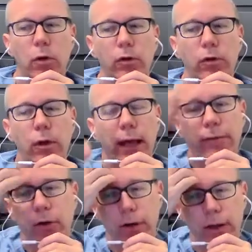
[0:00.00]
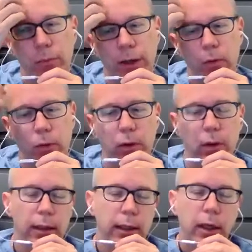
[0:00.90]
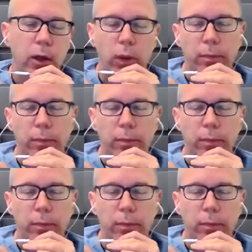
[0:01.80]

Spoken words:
You'll notice after transplant where